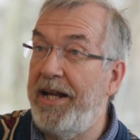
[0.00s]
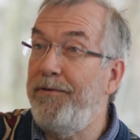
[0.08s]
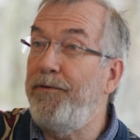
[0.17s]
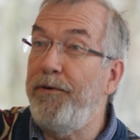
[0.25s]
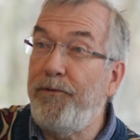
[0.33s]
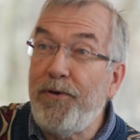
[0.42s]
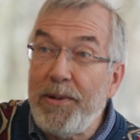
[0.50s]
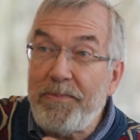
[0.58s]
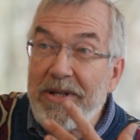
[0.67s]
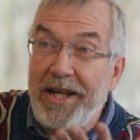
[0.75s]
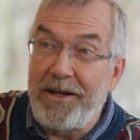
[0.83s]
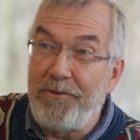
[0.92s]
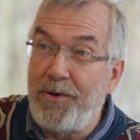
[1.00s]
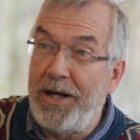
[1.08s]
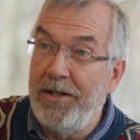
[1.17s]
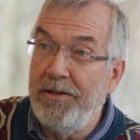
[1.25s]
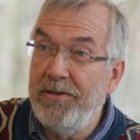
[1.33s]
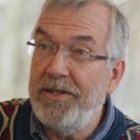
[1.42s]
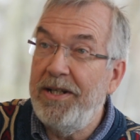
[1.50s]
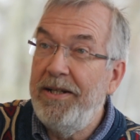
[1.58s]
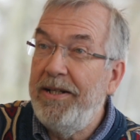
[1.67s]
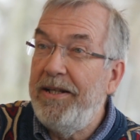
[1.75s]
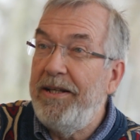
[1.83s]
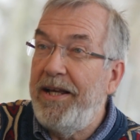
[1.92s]
And if you flip that around,
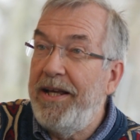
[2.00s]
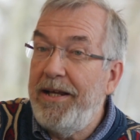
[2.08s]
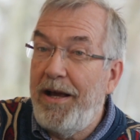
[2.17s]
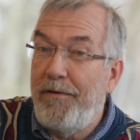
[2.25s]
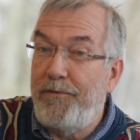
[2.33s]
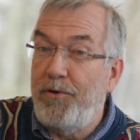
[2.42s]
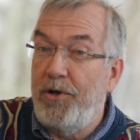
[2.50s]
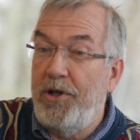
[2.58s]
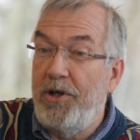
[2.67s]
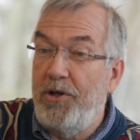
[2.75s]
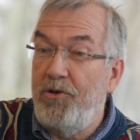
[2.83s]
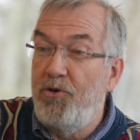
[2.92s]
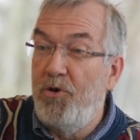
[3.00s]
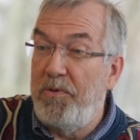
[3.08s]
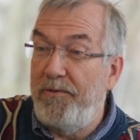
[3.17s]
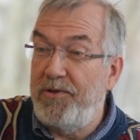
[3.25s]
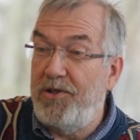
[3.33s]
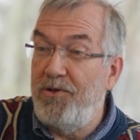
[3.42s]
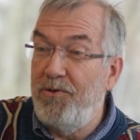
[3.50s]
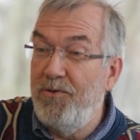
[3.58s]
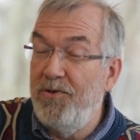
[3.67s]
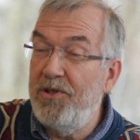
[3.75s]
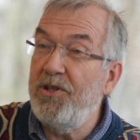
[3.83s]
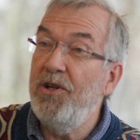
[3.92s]
I've got a group of
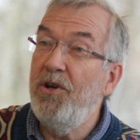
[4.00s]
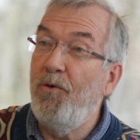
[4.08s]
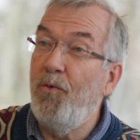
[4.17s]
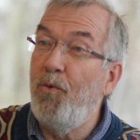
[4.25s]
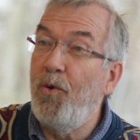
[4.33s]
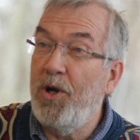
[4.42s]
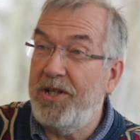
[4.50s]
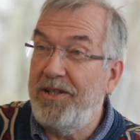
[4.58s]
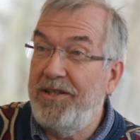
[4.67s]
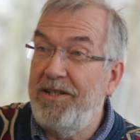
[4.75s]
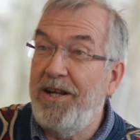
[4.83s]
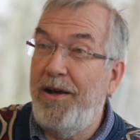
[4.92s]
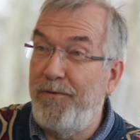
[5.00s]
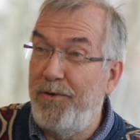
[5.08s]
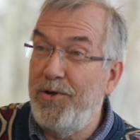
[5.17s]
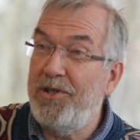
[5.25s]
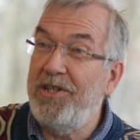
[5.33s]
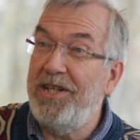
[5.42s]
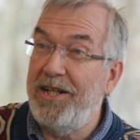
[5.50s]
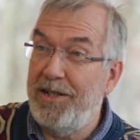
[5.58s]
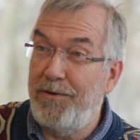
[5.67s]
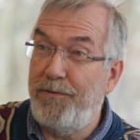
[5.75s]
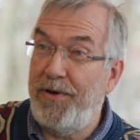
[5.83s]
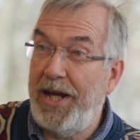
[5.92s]
students, what diversity
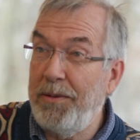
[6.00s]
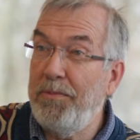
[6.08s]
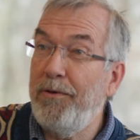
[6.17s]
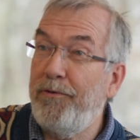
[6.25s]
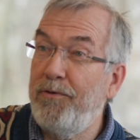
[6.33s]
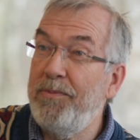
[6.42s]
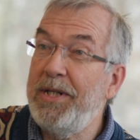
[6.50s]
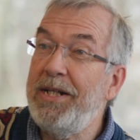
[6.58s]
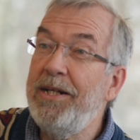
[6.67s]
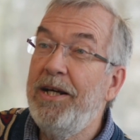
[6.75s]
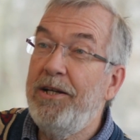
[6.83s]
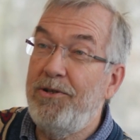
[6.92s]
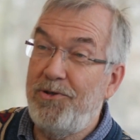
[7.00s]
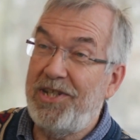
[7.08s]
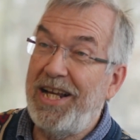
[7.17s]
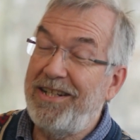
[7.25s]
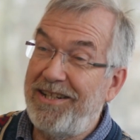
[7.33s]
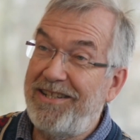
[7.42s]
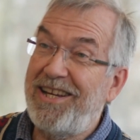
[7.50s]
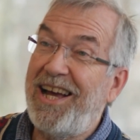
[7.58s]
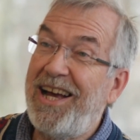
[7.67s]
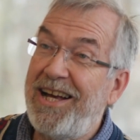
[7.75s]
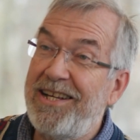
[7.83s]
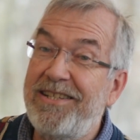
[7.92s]
is available for me to set a
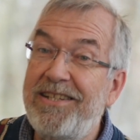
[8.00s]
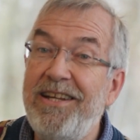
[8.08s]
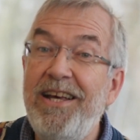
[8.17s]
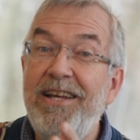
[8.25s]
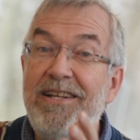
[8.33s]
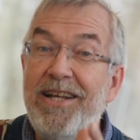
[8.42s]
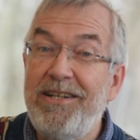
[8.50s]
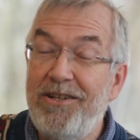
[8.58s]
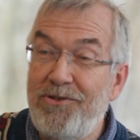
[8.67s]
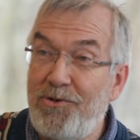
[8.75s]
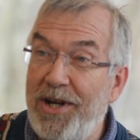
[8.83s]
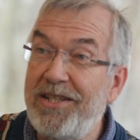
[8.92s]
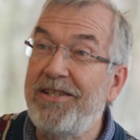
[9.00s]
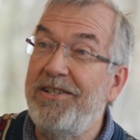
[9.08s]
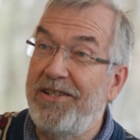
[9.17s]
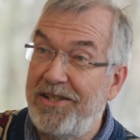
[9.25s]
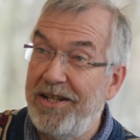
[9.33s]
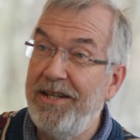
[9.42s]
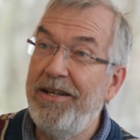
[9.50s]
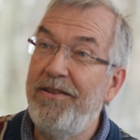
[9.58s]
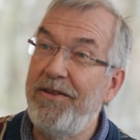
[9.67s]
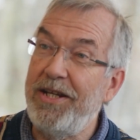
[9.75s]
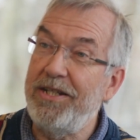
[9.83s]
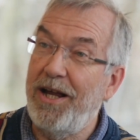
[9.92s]
task that addresses
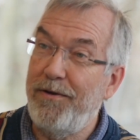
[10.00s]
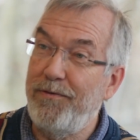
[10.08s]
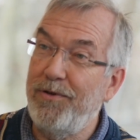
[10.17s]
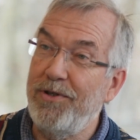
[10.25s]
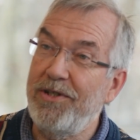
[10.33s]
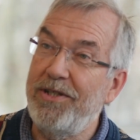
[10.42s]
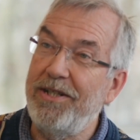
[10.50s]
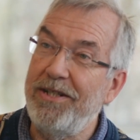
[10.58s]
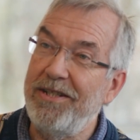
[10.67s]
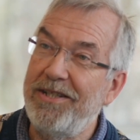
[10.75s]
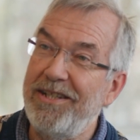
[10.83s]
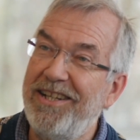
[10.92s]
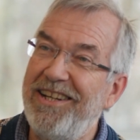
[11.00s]
these diversities.